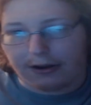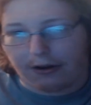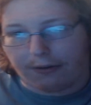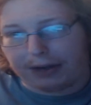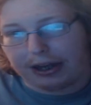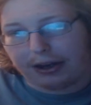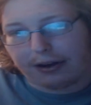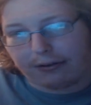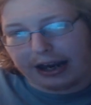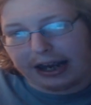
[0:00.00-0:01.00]
It'll be
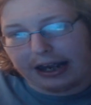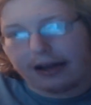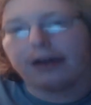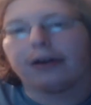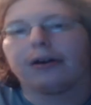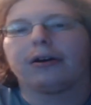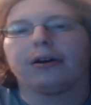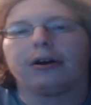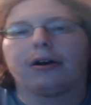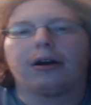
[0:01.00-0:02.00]
great.
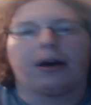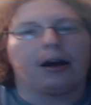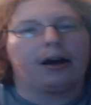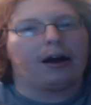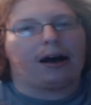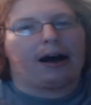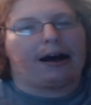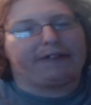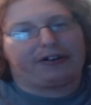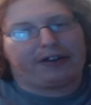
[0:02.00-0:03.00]

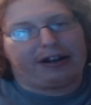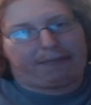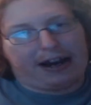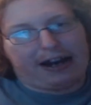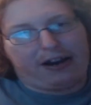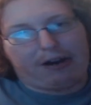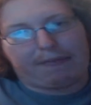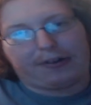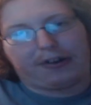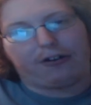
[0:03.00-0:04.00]
Obviously, a brand new
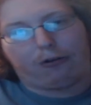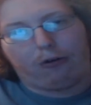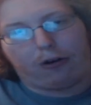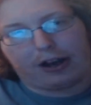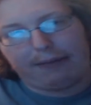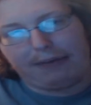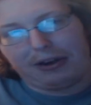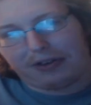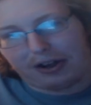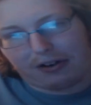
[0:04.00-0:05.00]
episode of Quarantine
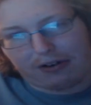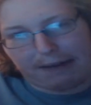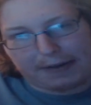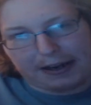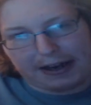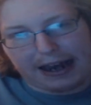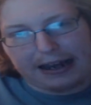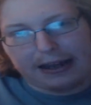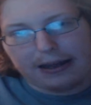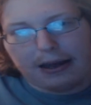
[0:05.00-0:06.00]
Musings dropped today.